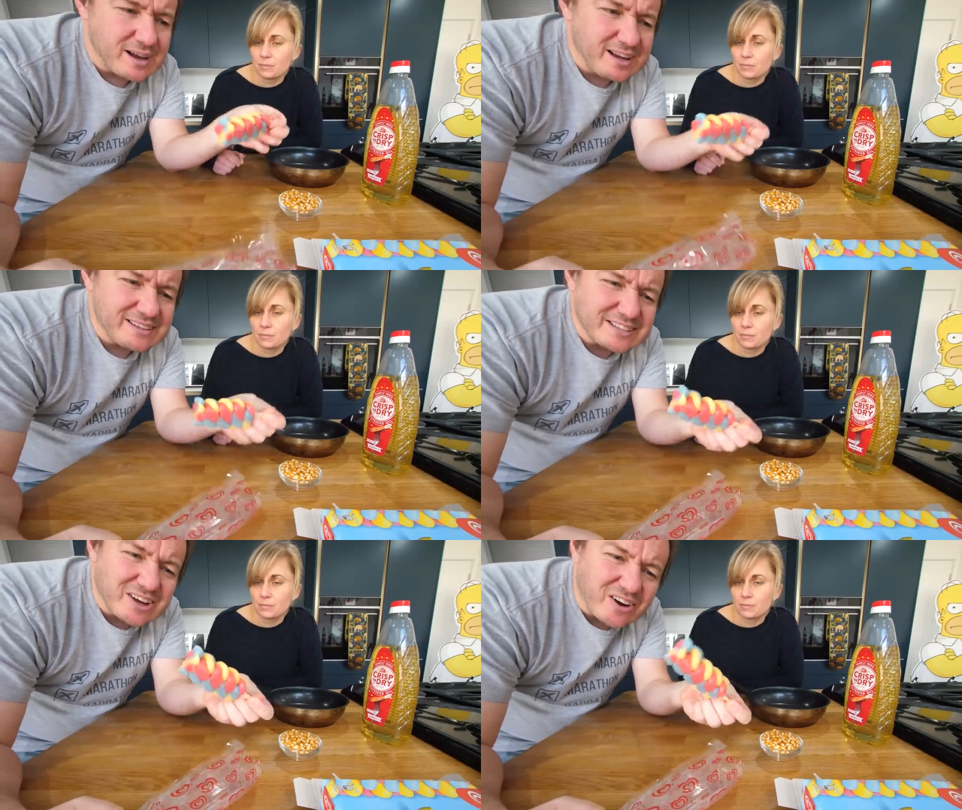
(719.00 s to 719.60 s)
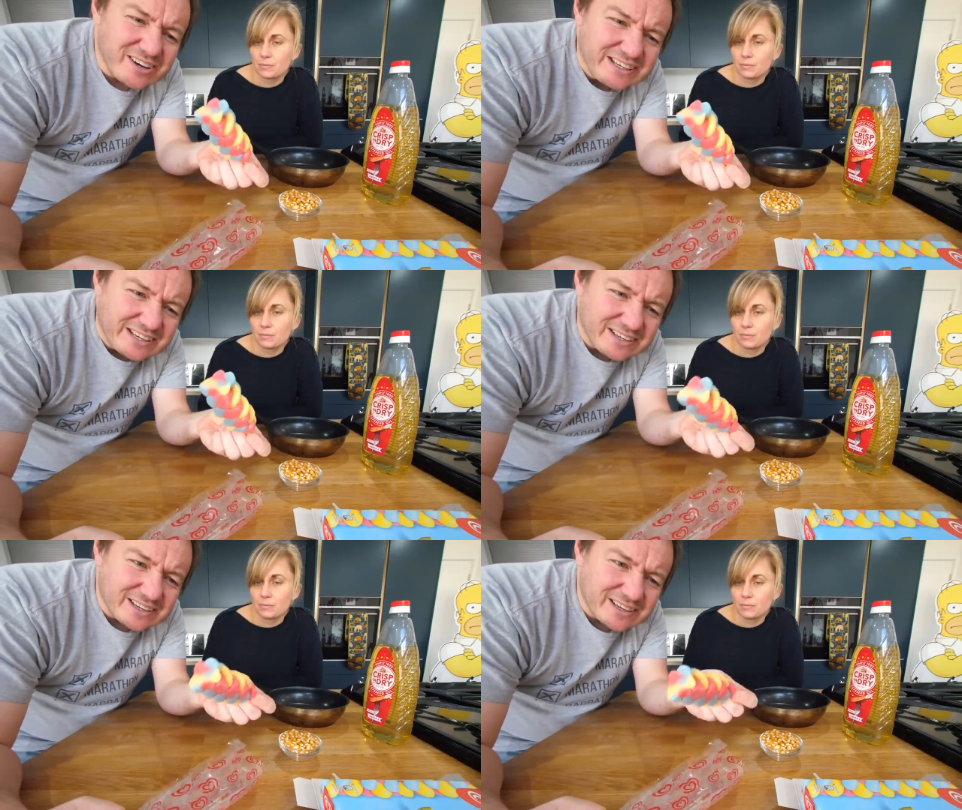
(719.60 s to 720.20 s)
Speaker 1: And they're
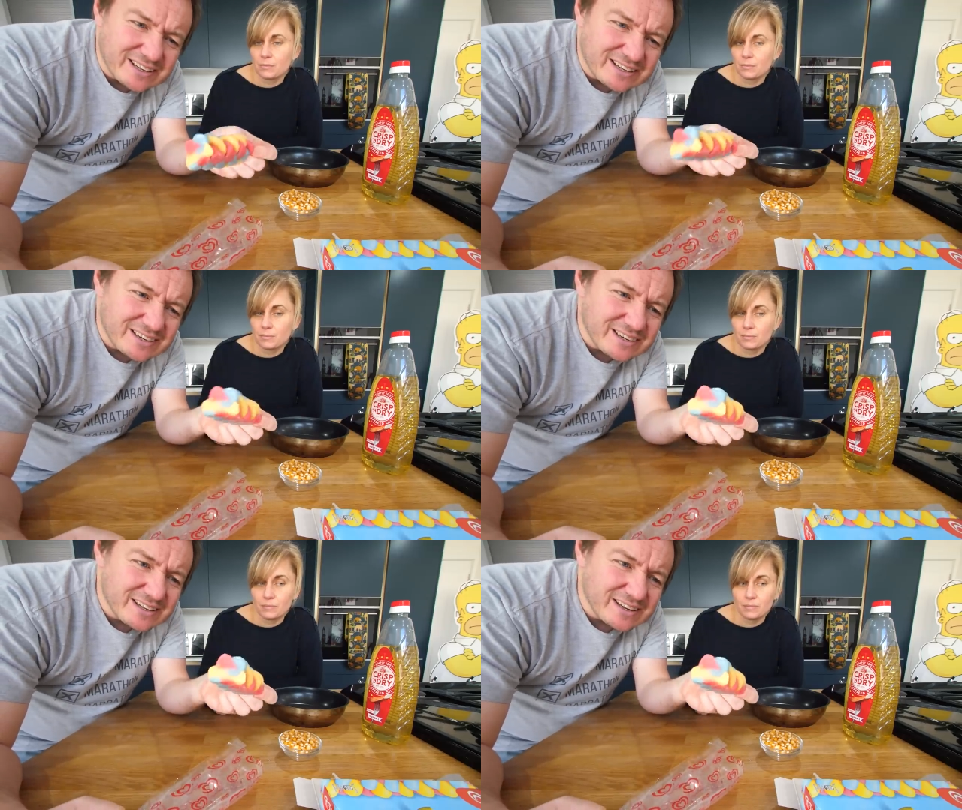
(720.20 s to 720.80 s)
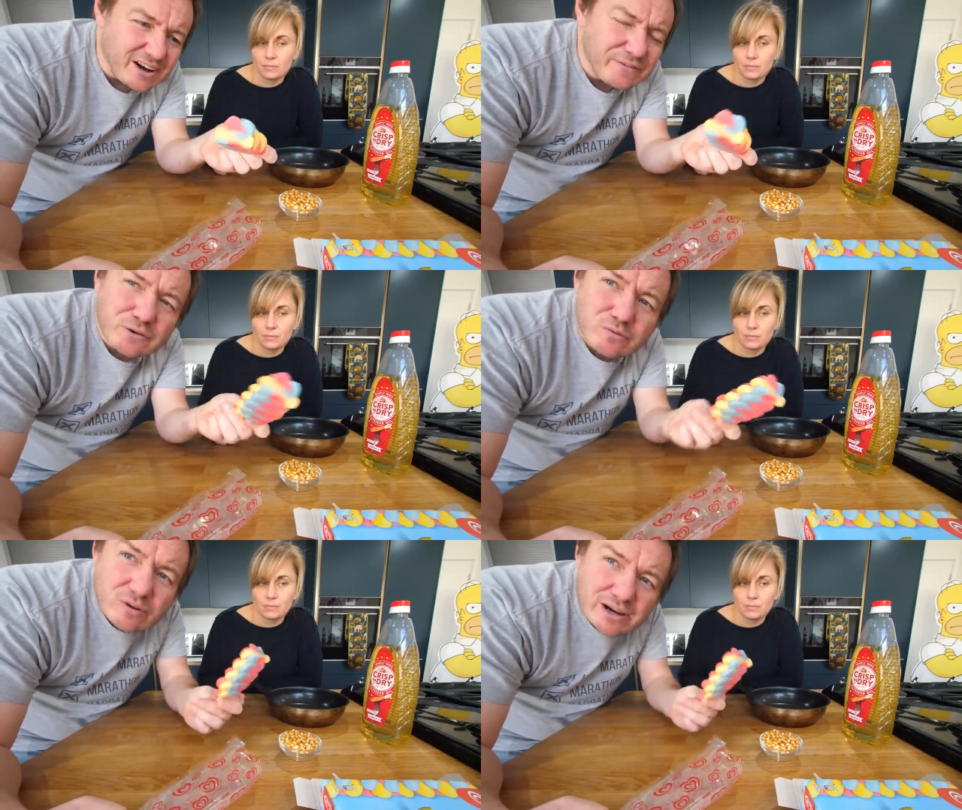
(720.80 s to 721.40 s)
tiny. I
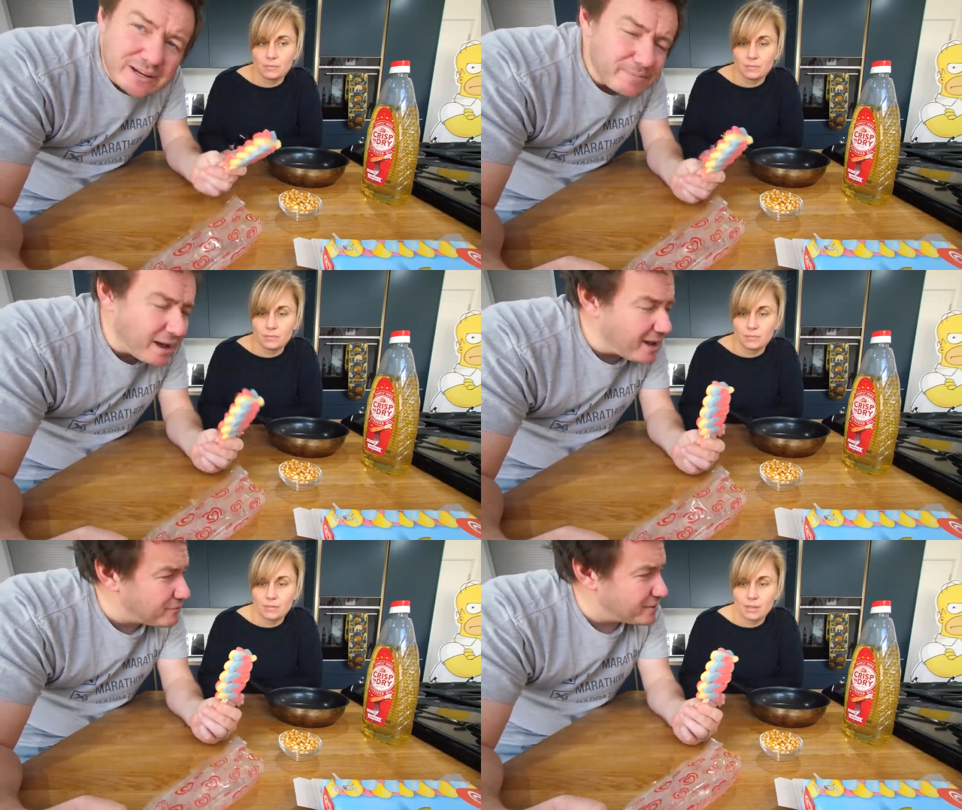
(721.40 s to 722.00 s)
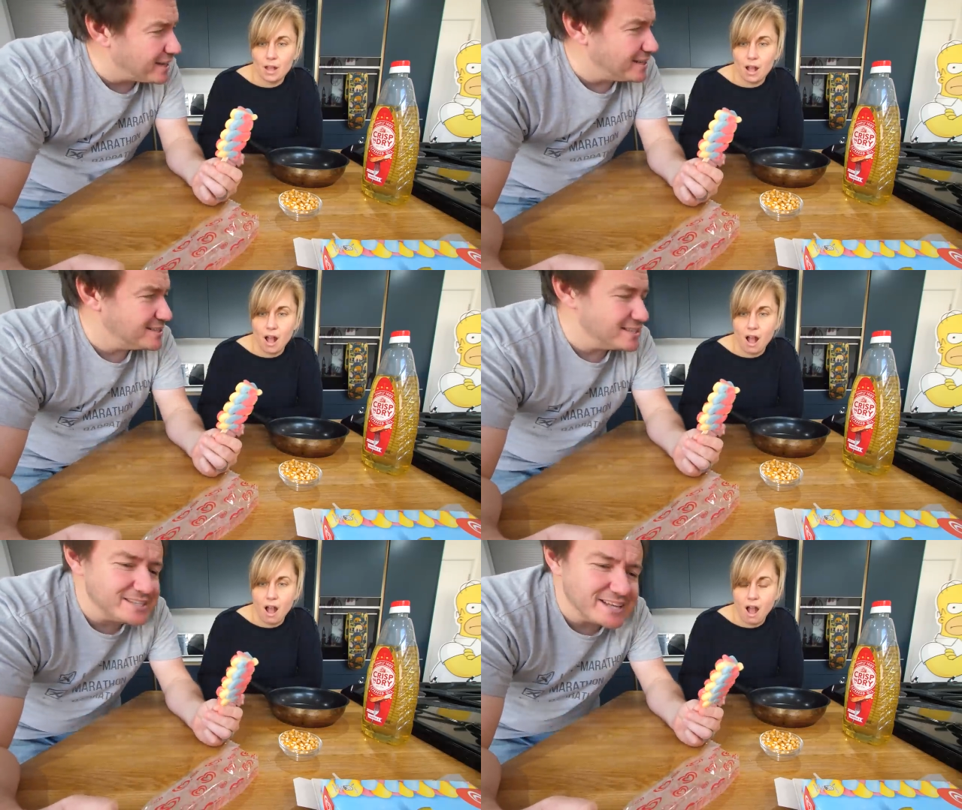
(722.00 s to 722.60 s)
feel really bad for kids
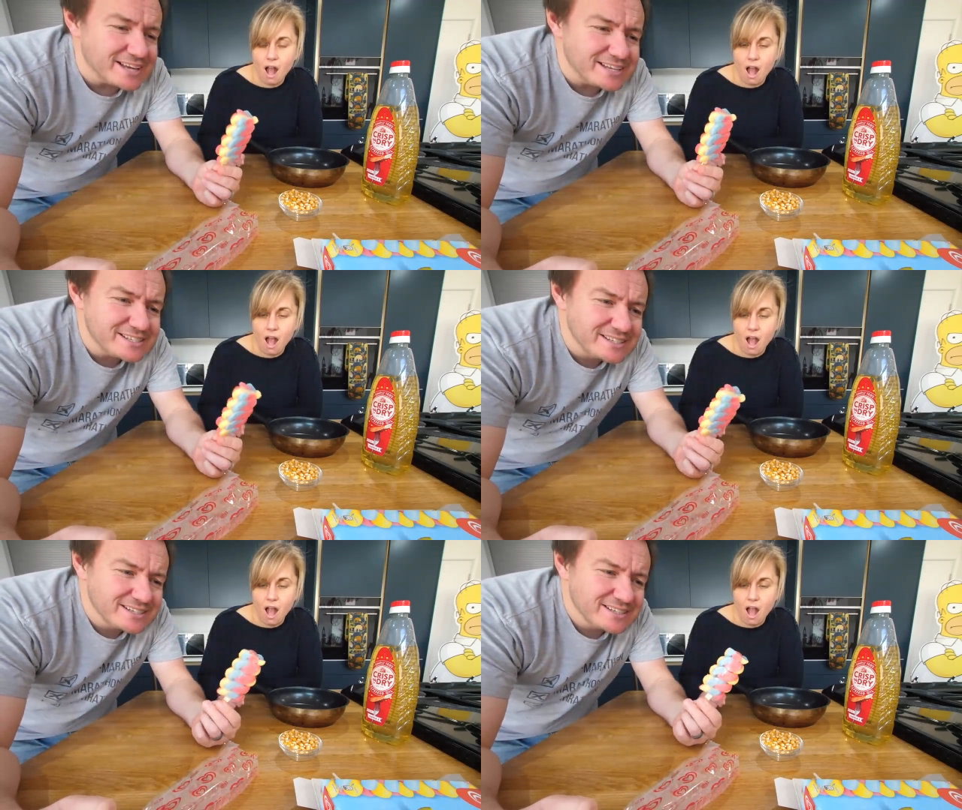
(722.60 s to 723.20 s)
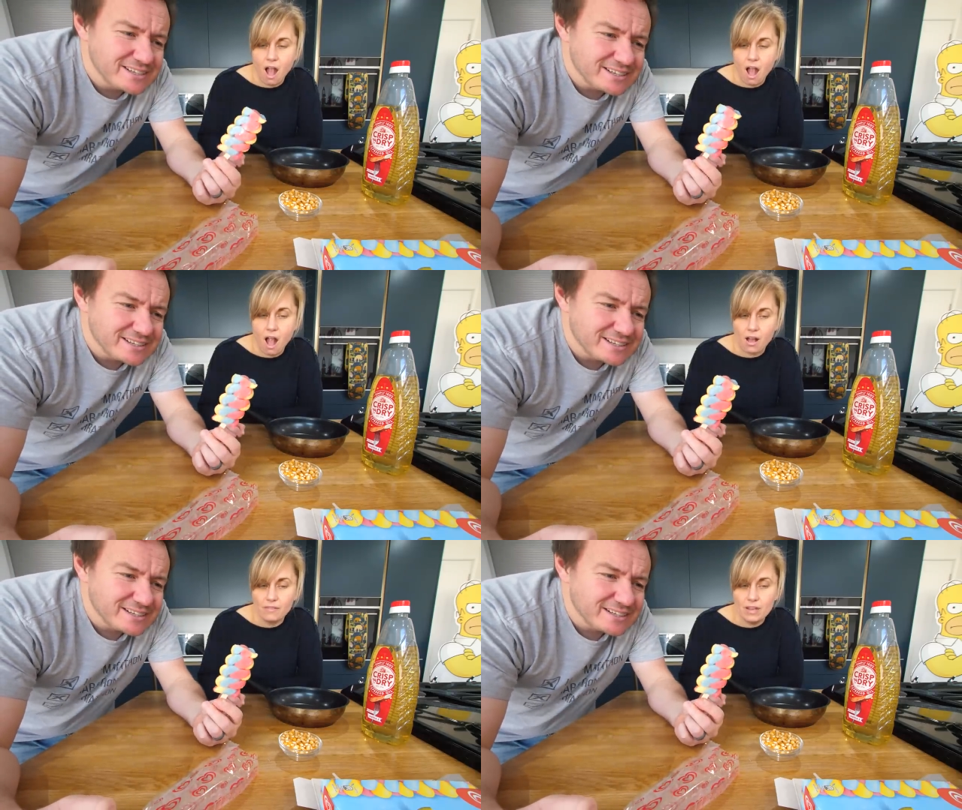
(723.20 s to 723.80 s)
these days.
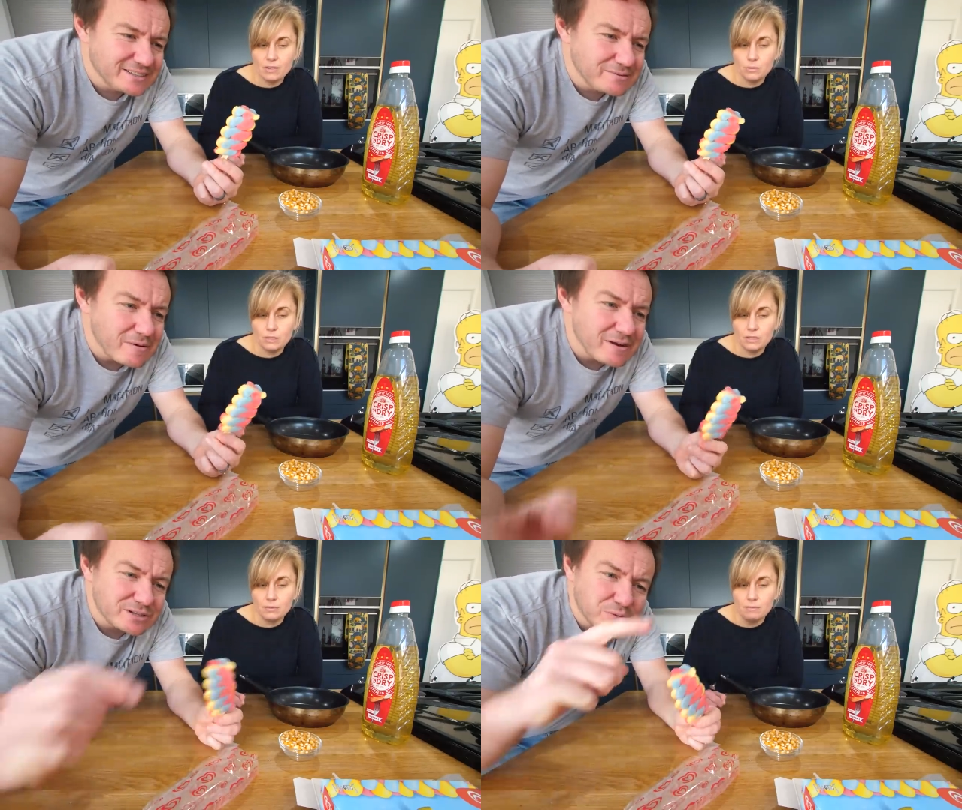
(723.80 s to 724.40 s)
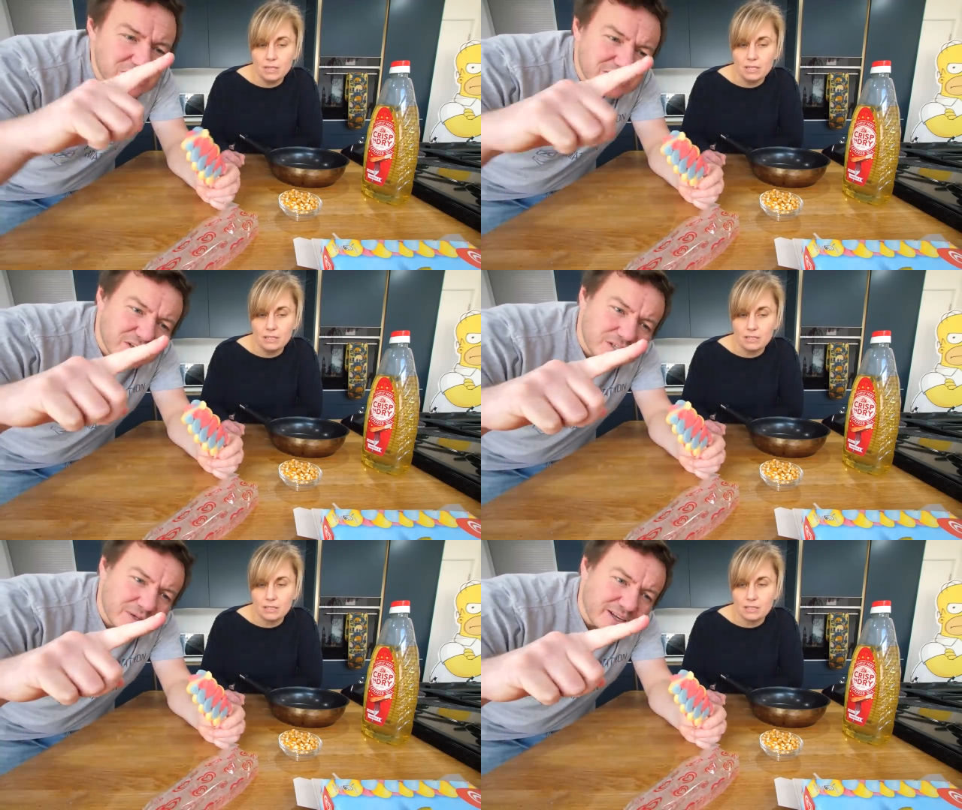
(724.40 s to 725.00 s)
Where
Speaker 2: Twister, Remember Twister used to be